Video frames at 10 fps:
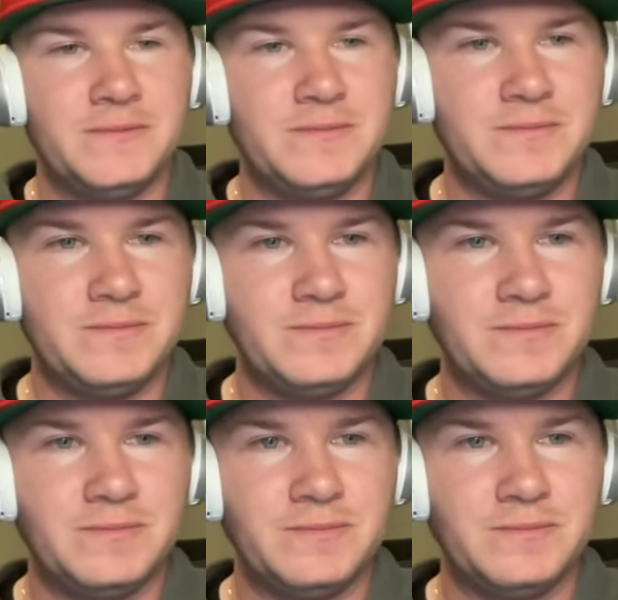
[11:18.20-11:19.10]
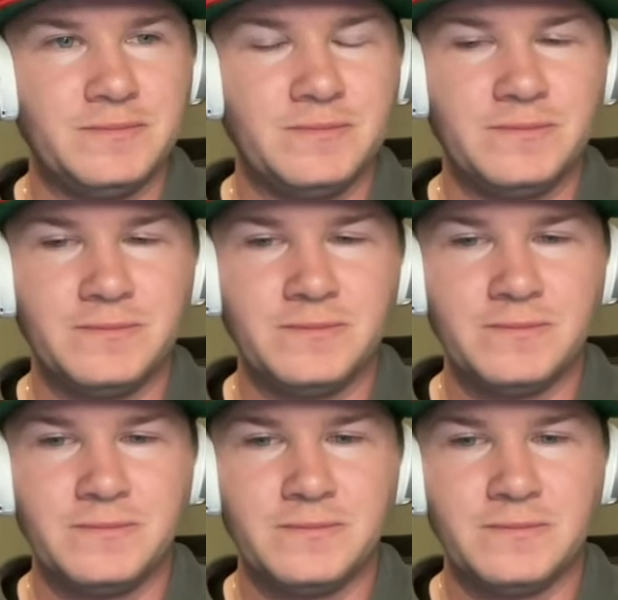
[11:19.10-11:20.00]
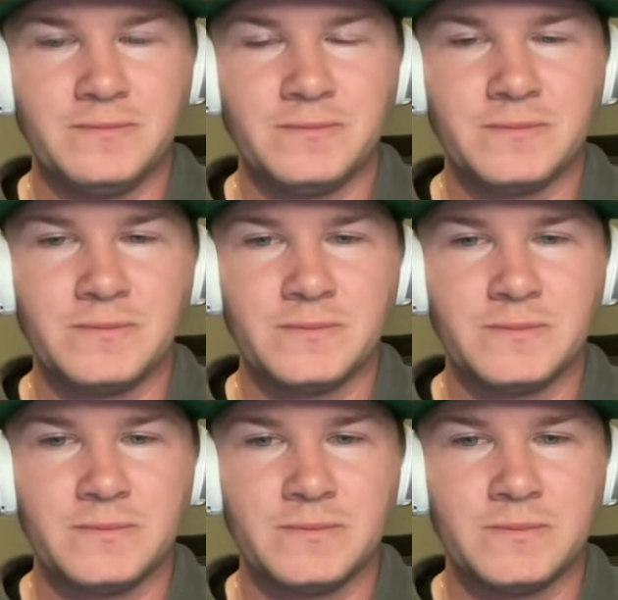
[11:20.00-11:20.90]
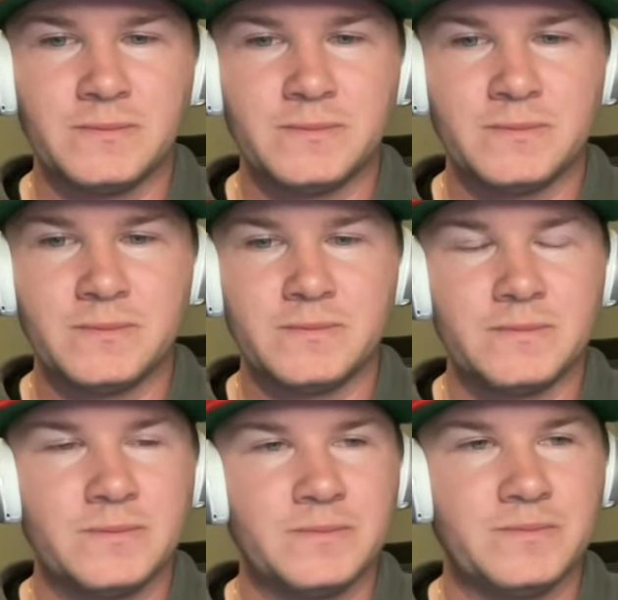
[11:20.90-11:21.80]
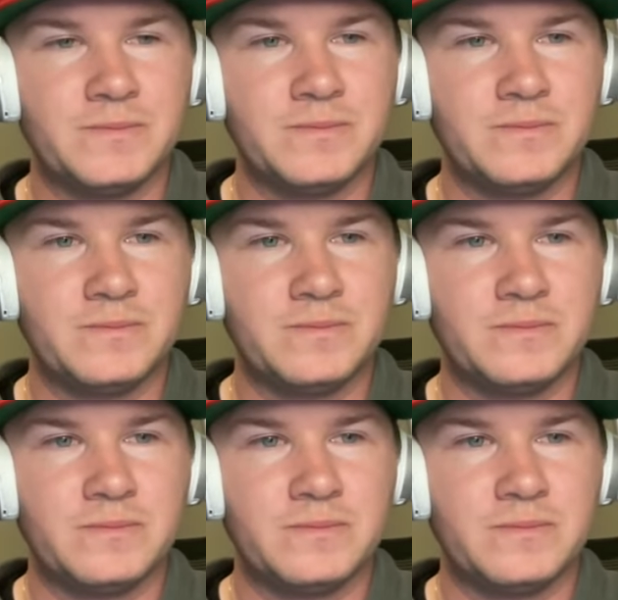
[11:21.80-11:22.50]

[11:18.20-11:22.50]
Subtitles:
[no speech]